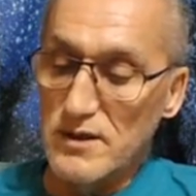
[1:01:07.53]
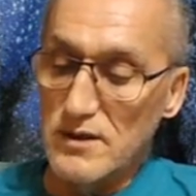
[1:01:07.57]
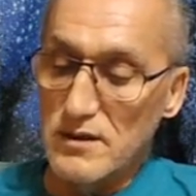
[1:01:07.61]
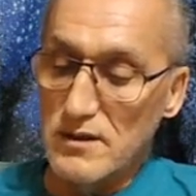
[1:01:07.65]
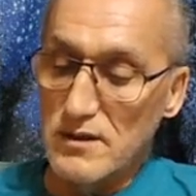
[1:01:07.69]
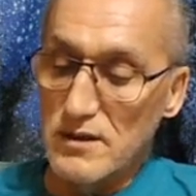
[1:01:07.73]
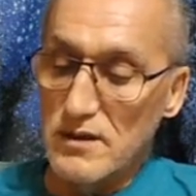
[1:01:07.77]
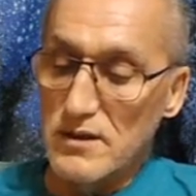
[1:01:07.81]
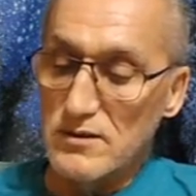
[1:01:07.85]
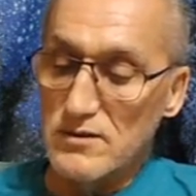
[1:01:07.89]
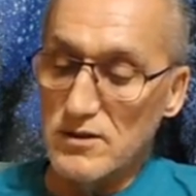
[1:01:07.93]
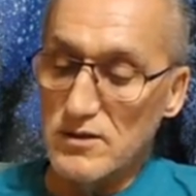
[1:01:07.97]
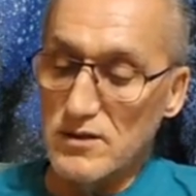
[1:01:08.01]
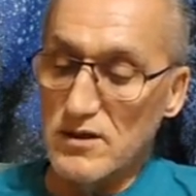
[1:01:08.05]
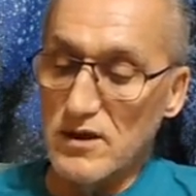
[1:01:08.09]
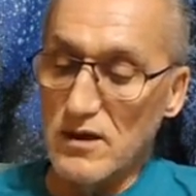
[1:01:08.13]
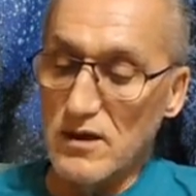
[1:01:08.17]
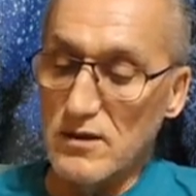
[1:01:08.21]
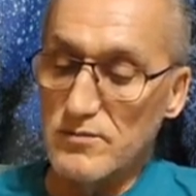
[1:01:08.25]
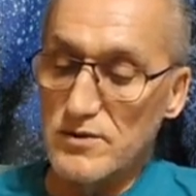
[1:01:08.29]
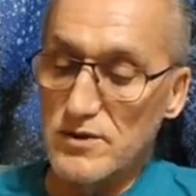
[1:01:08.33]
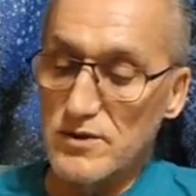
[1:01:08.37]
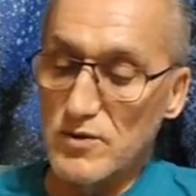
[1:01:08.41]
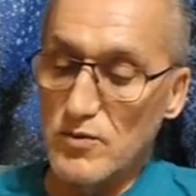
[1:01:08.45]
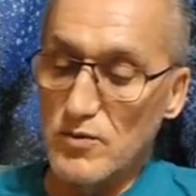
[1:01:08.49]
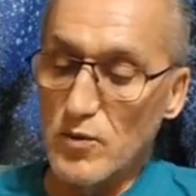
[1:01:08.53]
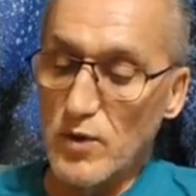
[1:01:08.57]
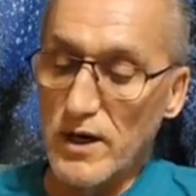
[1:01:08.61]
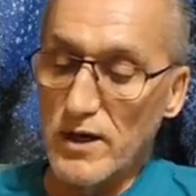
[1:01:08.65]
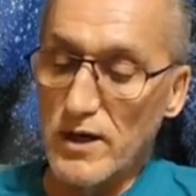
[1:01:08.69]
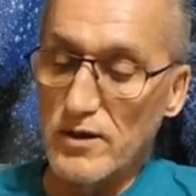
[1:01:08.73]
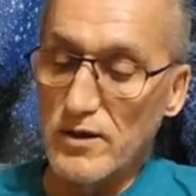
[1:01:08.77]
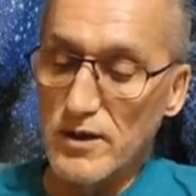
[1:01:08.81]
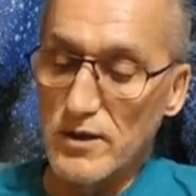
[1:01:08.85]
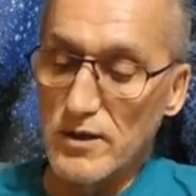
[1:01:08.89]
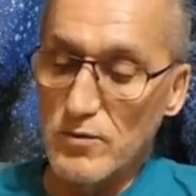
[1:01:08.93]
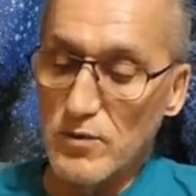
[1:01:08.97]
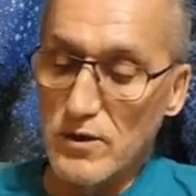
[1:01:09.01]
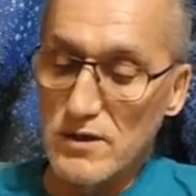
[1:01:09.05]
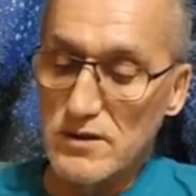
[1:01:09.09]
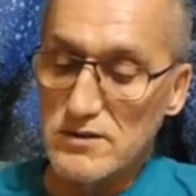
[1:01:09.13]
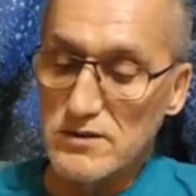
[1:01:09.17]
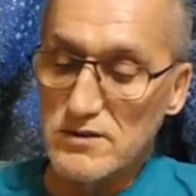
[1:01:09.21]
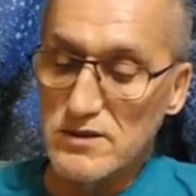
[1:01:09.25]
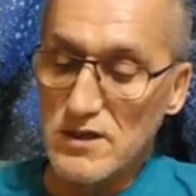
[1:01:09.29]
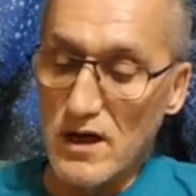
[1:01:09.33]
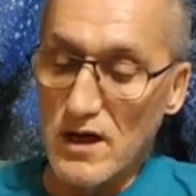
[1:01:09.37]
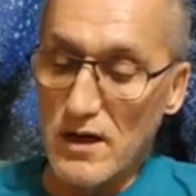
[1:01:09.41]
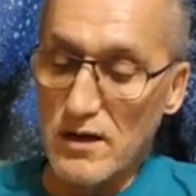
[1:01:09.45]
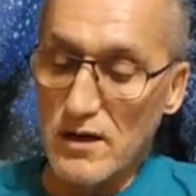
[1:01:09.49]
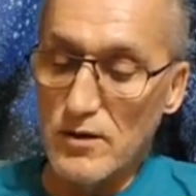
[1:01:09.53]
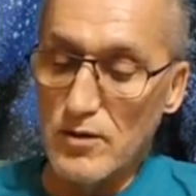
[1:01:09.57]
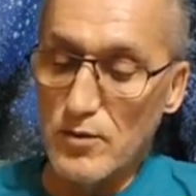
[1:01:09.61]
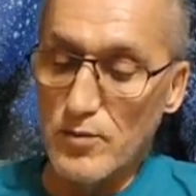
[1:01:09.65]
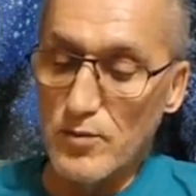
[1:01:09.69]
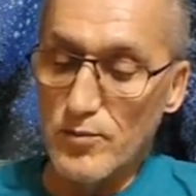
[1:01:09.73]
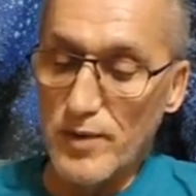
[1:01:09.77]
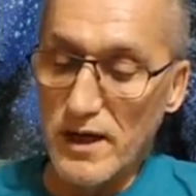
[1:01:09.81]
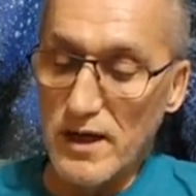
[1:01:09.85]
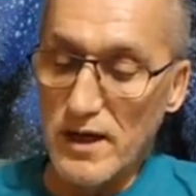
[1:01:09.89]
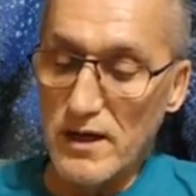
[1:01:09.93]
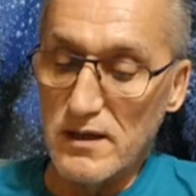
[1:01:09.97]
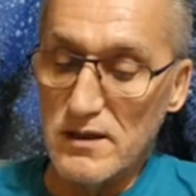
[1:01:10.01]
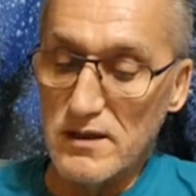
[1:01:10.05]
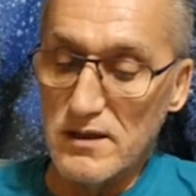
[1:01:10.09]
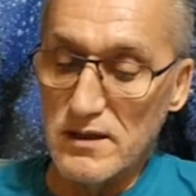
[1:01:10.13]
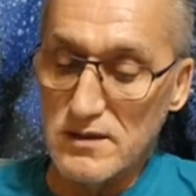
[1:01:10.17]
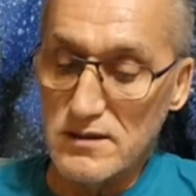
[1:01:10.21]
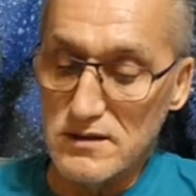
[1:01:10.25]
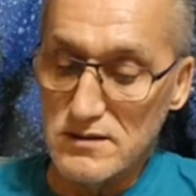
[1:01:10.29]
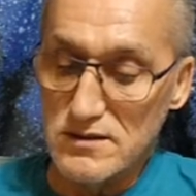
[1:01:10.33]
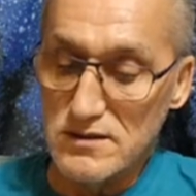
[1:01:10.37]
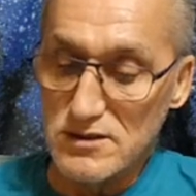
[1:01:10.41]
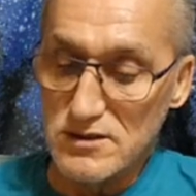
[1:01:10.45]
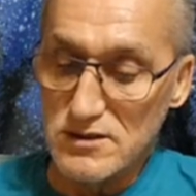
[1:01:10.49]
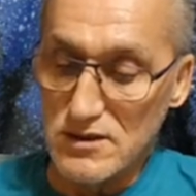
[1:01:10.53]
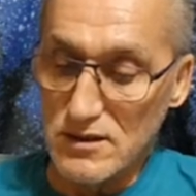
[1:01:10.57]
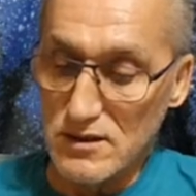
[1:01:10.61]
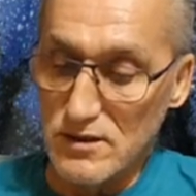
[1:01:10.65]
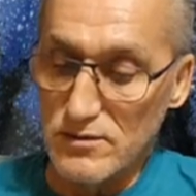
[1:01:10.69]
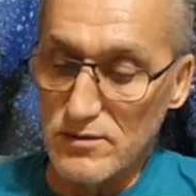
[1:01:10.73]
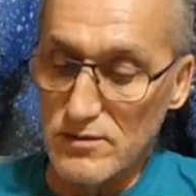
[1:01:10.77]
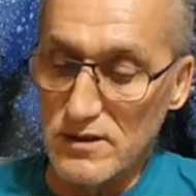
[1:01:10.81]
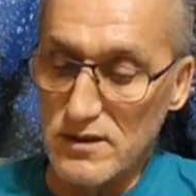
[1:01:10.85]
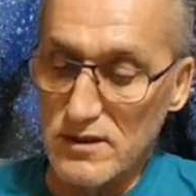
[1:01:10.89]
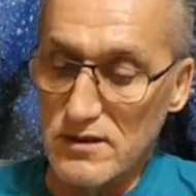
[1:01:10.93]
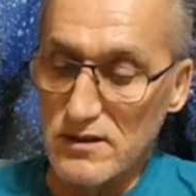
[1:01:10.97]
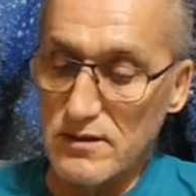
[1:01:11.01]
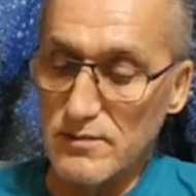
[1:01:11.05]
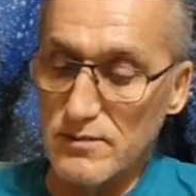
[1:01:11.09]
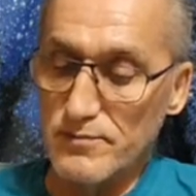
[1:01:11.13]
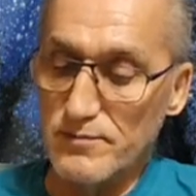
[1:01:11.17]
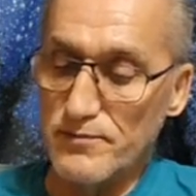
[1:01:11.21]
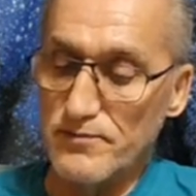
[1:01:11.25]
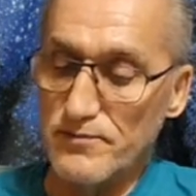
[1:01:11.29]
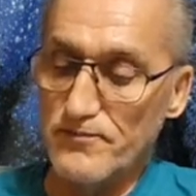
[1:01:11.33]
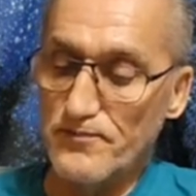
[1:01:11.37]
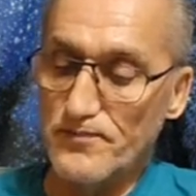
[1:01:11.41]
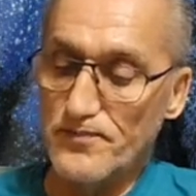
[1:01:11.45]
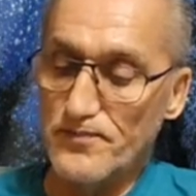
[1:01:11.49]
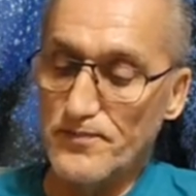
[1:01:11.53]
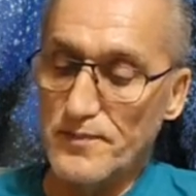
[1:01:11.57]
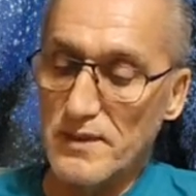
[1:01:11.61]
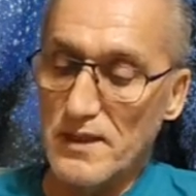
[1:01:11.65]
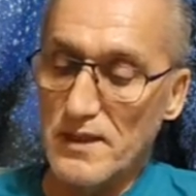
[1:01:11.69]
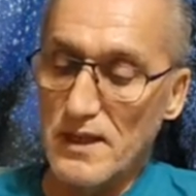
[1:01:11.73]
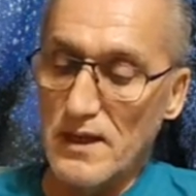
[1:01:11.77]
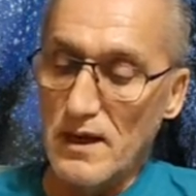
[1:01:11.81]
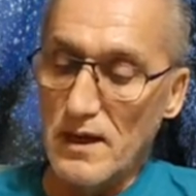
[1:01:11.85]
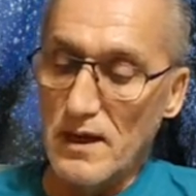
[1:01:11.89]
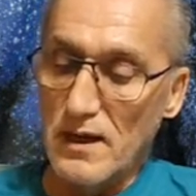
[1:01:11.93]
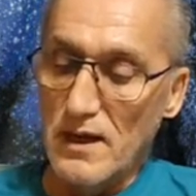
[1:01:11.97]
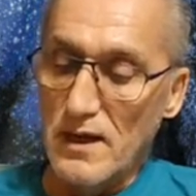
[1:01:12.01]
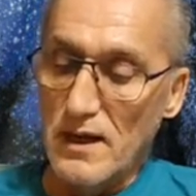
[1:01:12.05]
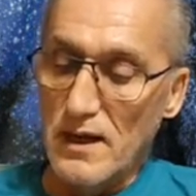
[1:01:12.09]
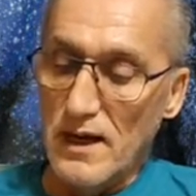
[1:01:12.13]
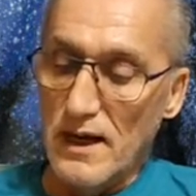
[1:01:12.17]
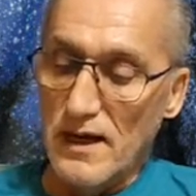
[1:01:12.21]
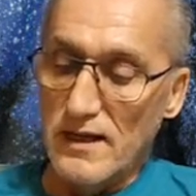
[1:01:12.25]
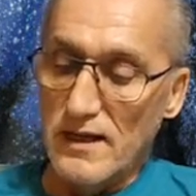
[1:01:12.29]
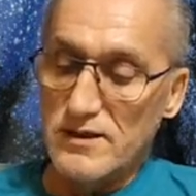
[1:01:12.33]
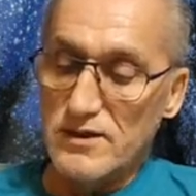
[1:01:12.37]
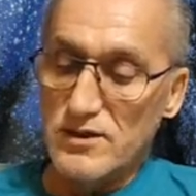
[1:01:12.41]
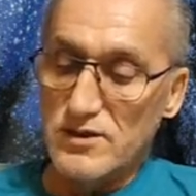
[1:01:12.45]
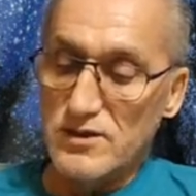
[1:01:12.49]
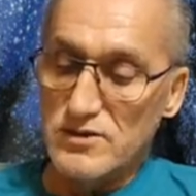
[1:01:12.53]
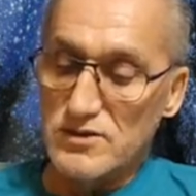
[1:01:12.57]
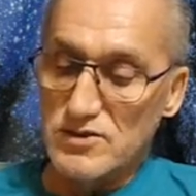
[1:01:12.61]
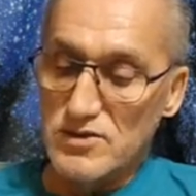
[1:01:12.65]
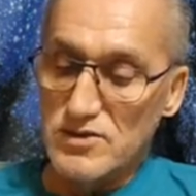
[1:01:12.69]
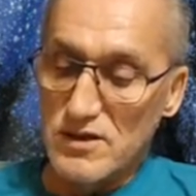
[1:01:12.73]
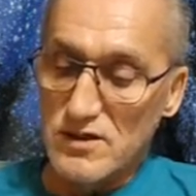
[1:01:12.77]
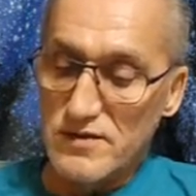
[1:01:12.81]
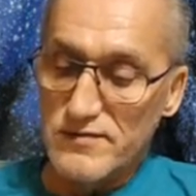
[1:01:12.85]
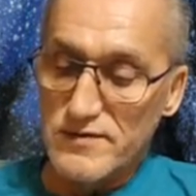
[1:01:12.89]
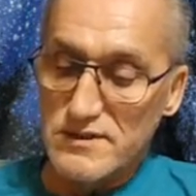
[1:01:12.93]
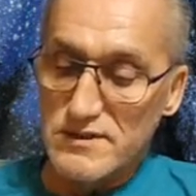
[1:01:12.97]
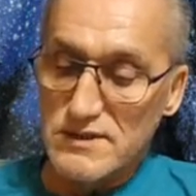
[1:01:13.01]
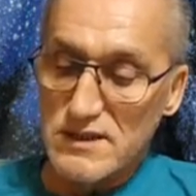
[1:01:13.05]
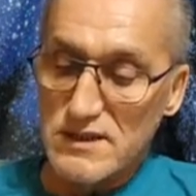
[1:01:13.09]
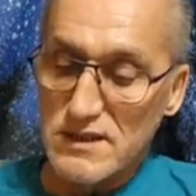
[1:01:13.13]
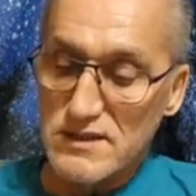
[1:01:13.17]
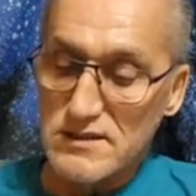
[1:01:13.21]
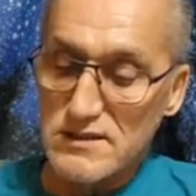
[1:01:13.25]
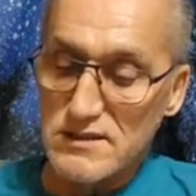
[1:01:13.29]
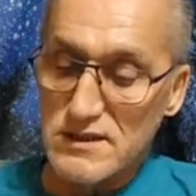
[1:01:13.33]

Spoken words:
He was smiling at me, and he replied, "We have work to do. Let us go."